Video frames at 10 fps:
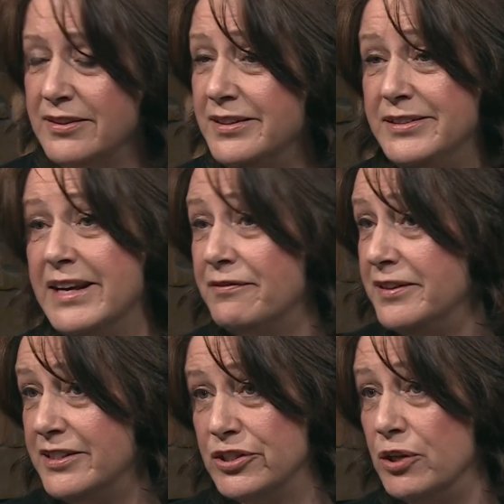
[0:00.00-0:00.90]

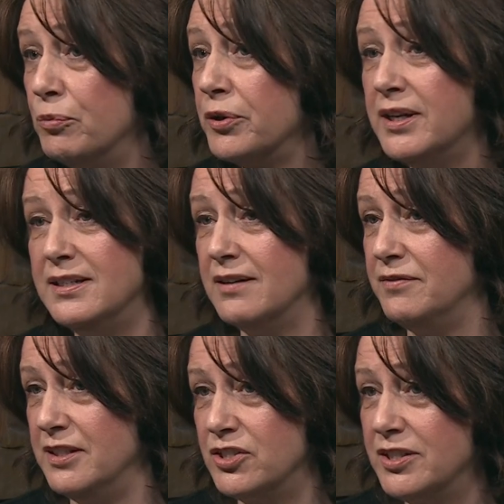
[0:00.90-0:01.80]
definition, a working
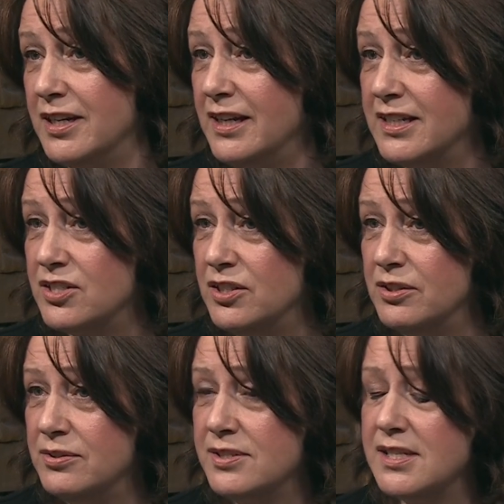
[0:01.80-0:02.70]
definition I like to
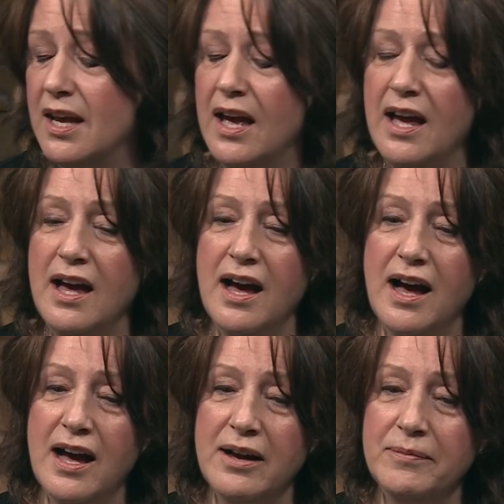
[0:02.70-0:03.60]
use.
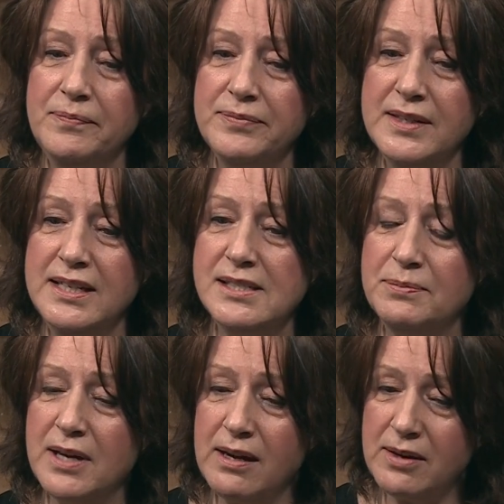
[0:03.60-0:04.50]
It's
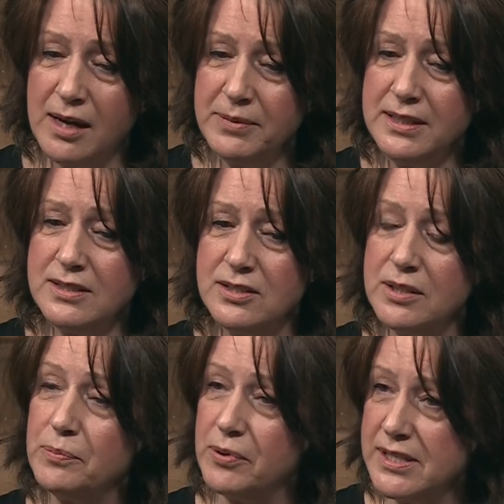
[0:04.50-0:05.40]
coming to the
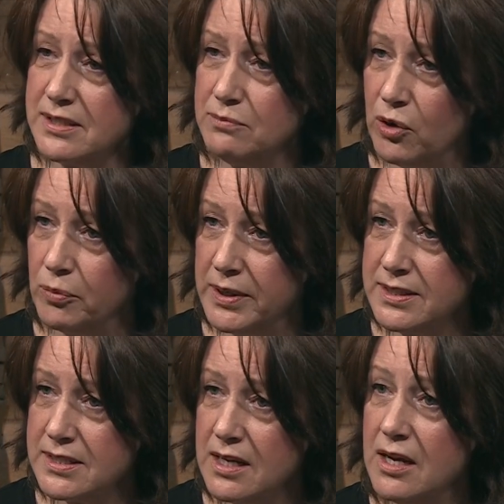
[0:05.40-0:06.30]
present moment